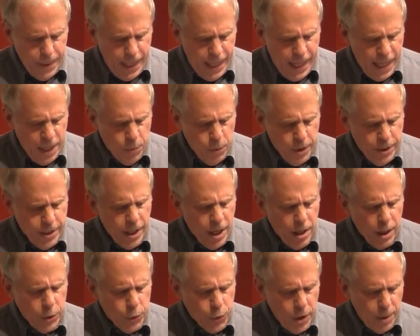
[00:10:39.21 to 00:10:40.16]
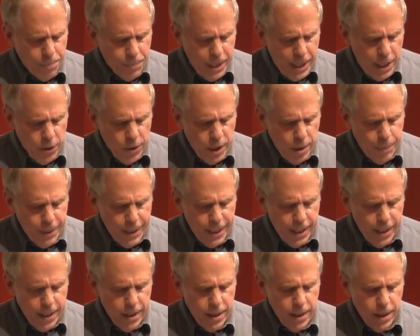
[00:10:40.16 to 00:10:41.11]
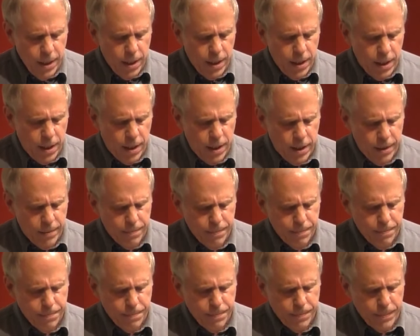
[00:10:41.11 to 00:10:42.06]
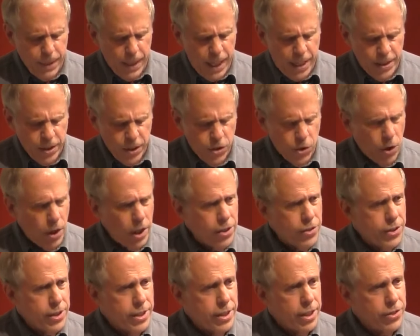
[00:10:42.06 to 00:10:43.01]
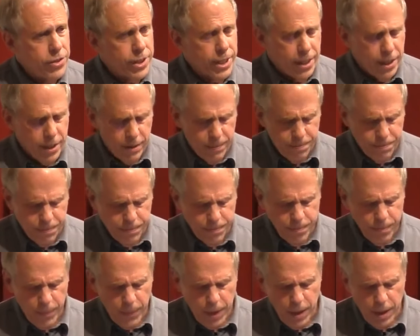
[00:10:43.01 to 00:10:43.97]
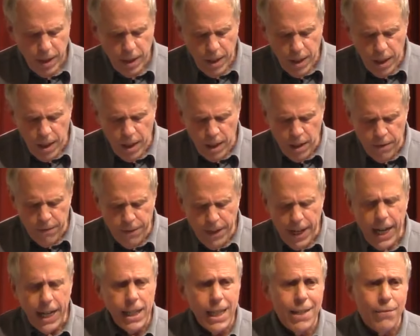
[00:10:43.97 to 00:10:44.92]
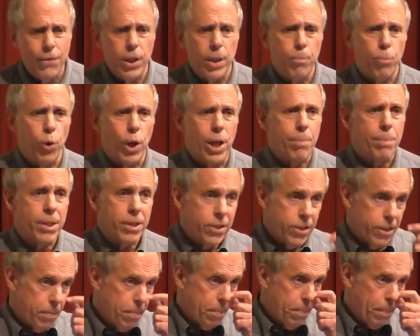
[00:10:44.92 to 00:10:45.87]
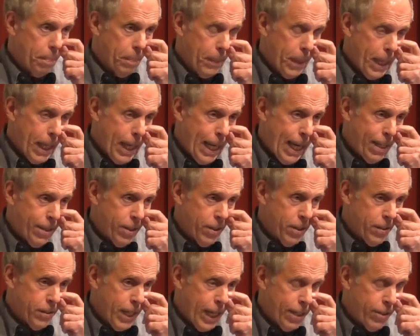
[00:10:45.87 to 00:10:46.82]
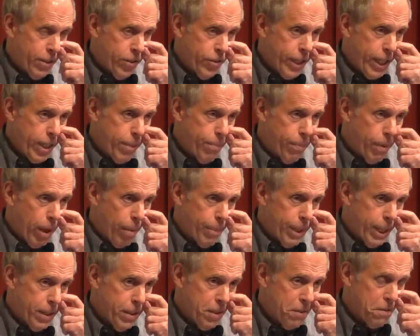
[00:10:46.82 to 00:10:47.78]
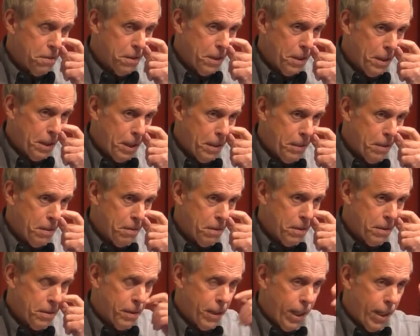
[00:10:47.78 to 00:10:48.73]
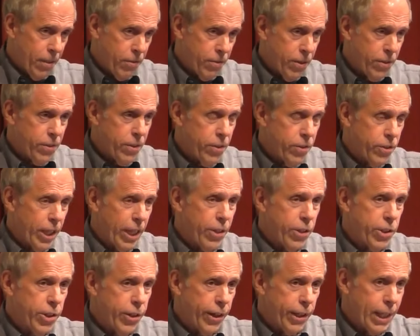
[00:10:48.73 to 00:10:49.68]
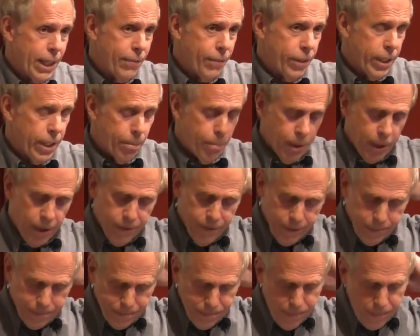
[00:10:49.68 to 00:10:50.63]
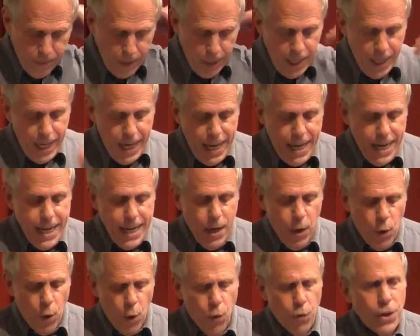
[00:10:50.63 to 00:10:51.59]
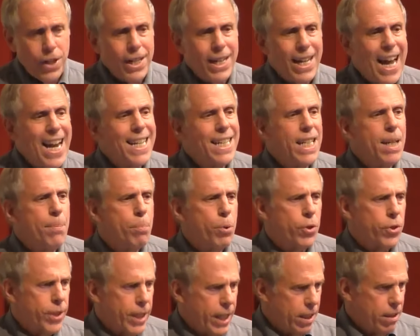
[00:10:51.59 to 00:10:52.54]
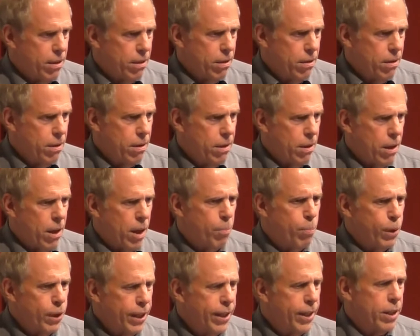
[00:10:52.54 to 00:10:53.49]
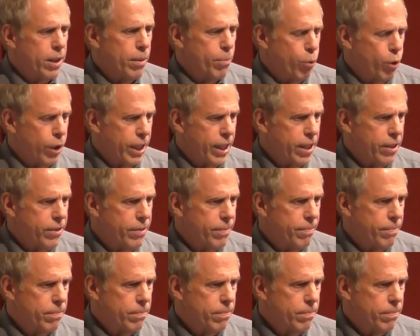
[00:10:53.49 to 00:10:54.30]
and with Donald Trump now coming in, I just saw a statistic of high-level appointments at the State Department, and this is Assistant Secretary level and above. Over 90% are political appointees.